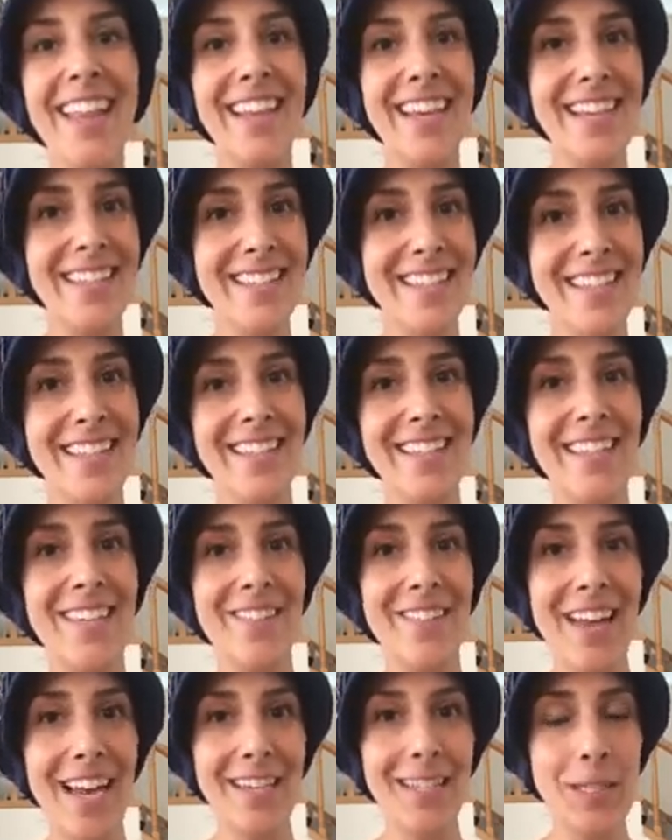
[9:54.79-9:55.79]
Thanks, and see
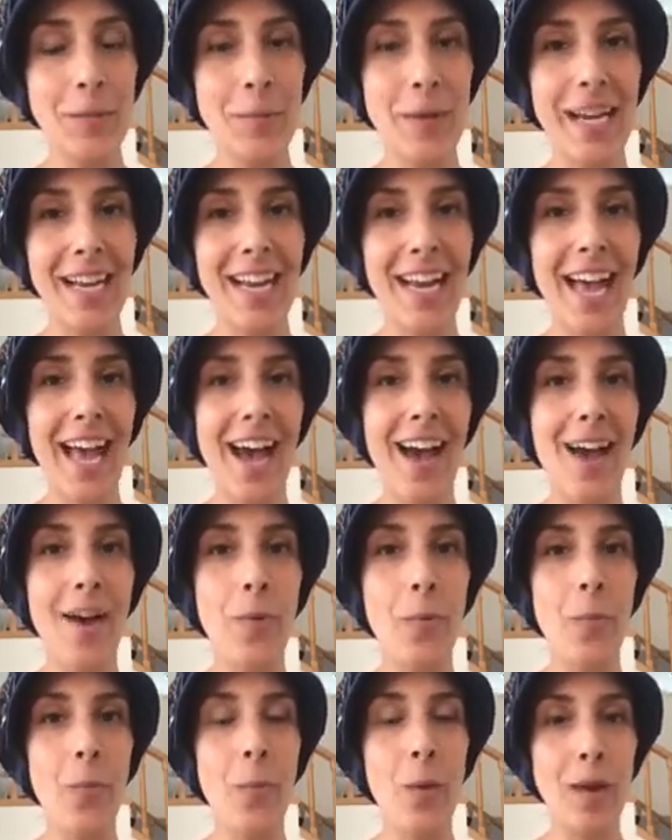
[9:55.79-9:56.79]
you next week
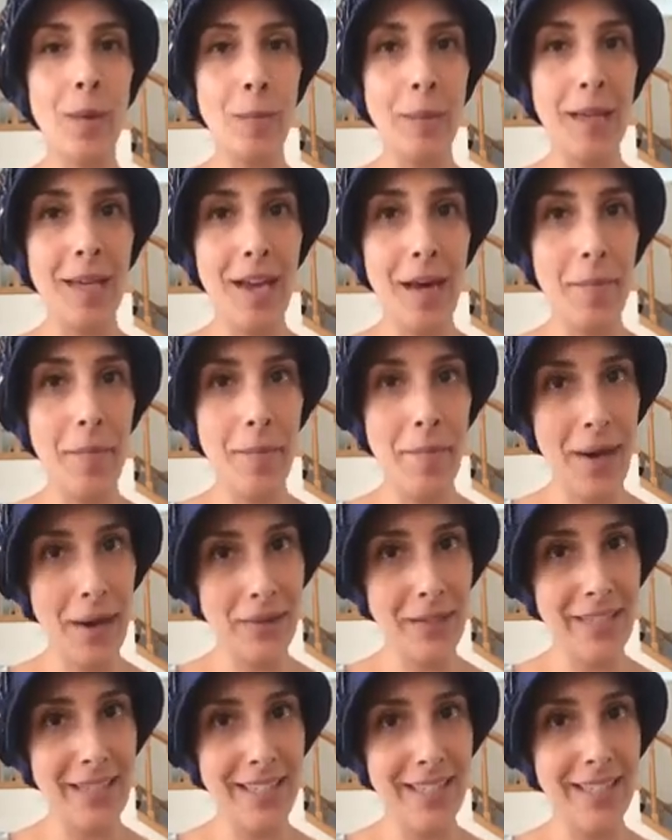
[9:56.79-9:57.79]
at 1 p.m.
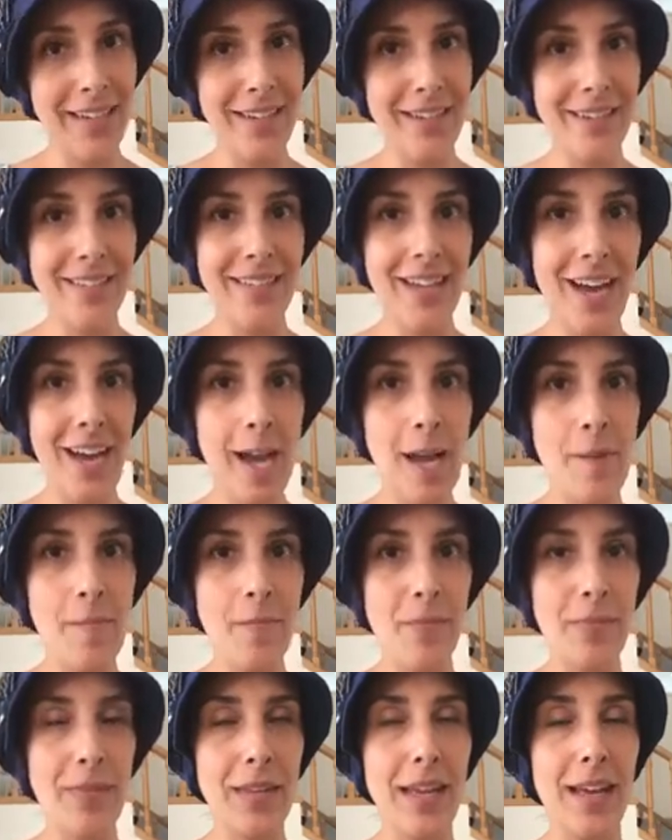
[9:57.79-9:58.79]
Mountain Standard
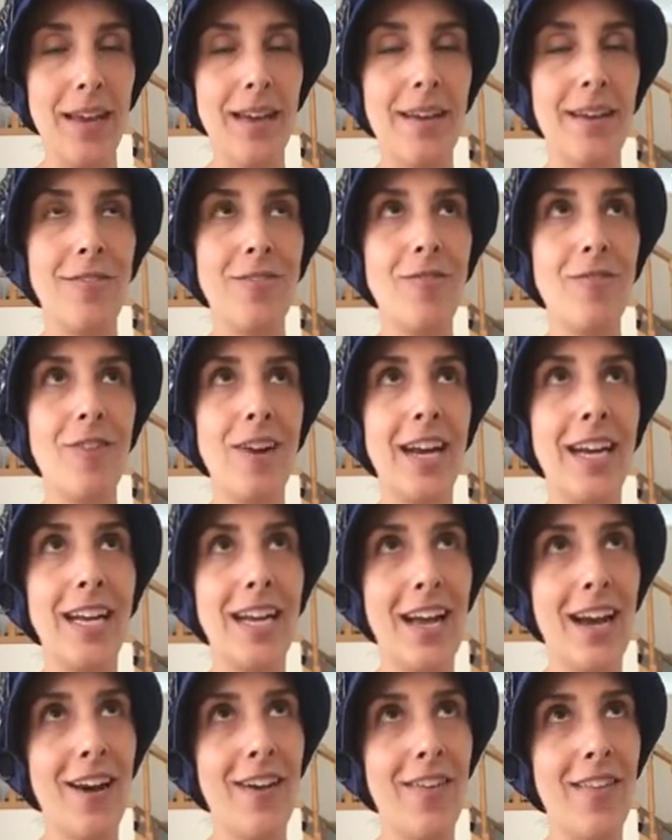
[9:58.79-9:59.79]
Time. Right
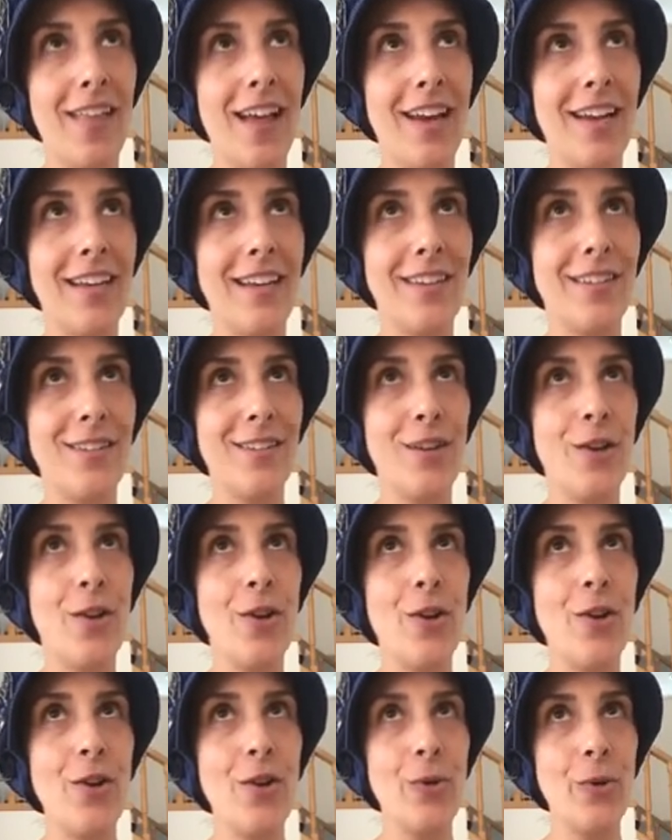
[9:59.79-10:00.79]
now, that is
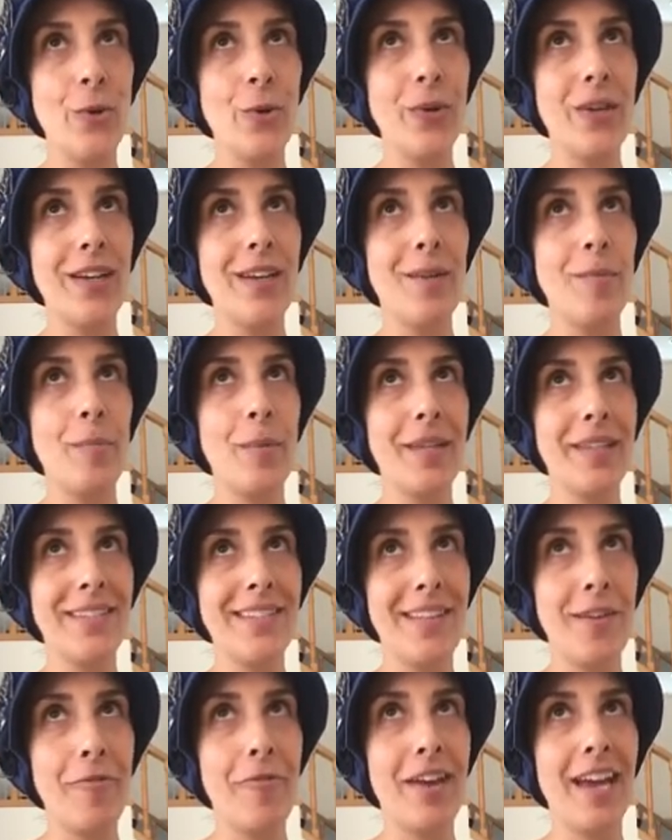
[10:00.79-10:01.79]
noon
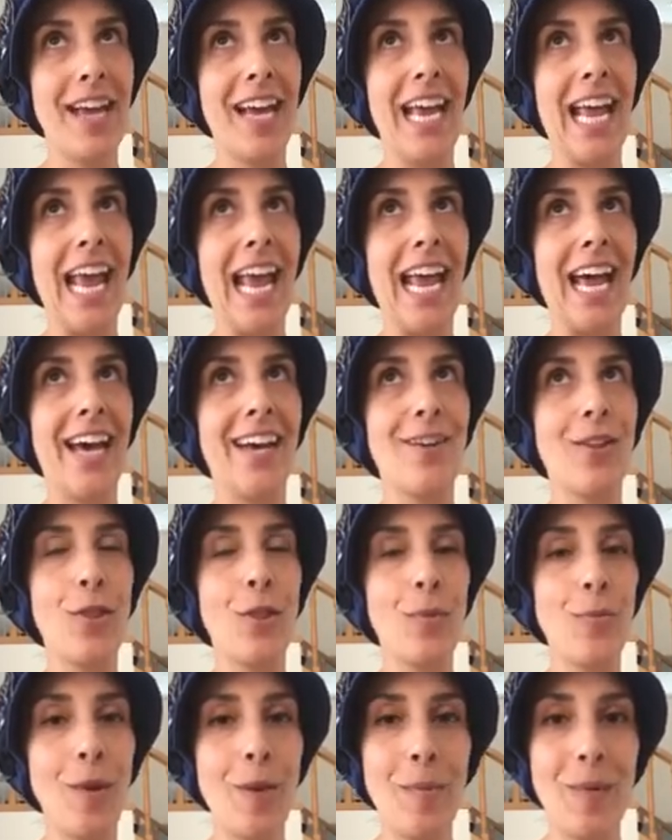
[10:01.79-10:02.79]
Pacific and
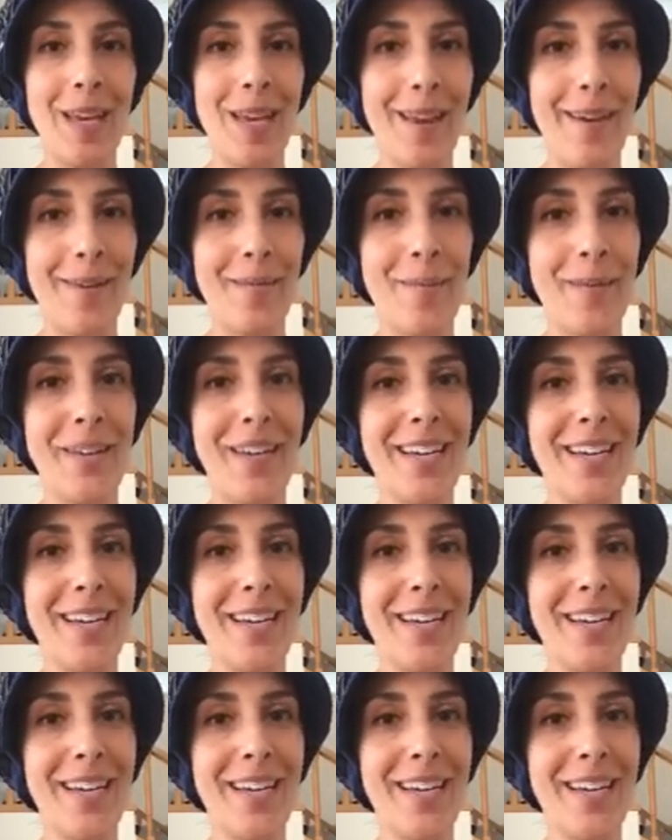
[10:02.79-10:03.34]
3 p.m.